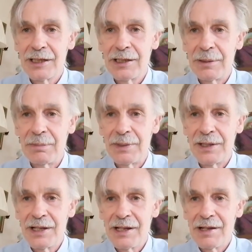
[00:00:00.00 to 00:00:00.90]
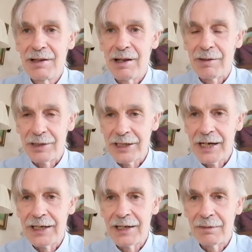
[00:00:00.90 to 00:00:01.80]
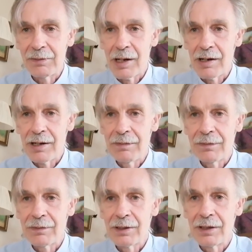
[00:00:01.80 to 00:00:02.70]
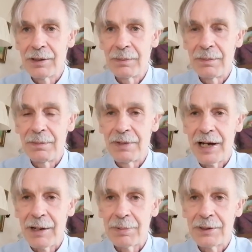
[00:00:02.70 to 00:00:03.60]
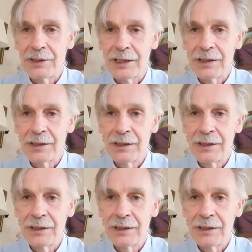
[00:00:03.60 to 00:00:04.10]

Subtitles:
like the taking of life that happened